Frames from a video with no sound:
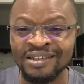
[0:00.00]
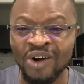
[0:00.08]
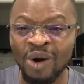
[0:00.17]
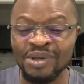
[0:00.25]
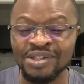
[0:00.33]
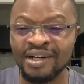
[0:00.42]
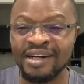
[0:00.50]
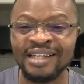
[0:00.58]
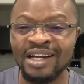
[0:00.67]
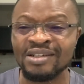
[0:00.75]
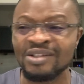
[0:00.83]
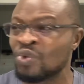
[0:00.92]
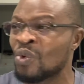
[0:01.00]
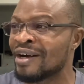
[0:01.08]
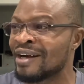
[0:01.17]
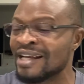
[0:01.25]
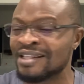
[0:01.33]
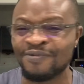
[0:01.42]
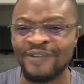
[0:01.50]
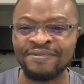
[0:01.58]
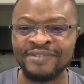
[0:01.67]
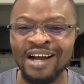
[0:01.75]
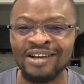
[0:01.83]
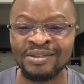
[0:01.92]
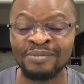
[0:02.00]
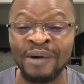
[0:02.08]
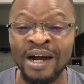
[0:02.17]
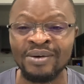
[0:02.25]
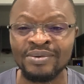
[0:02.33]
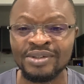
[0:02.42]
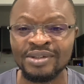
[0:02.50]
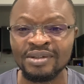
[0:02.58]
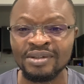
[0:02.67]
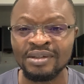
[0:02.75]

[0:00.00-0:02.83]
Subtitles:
Almost £285,000